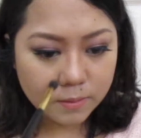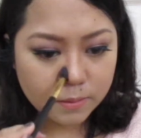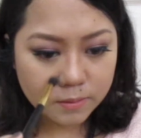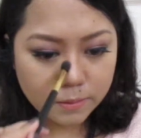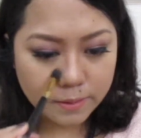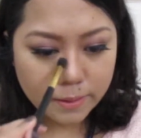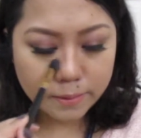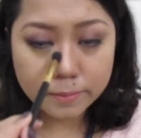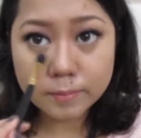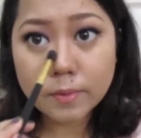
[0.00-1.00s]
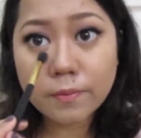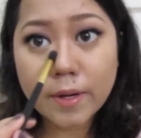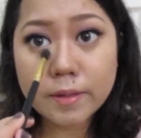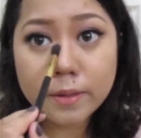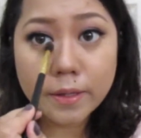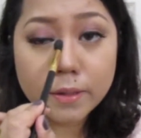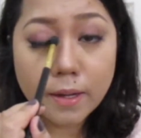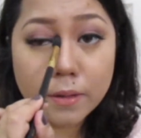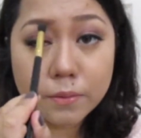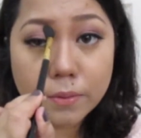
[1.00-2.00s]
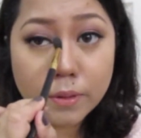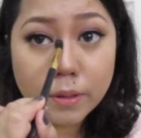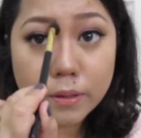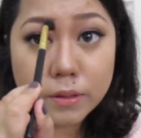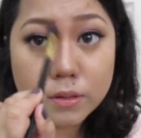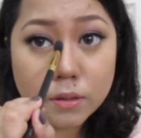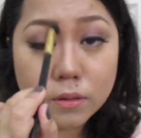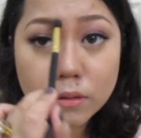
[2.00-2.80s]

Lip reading: So there, feathering it outwards,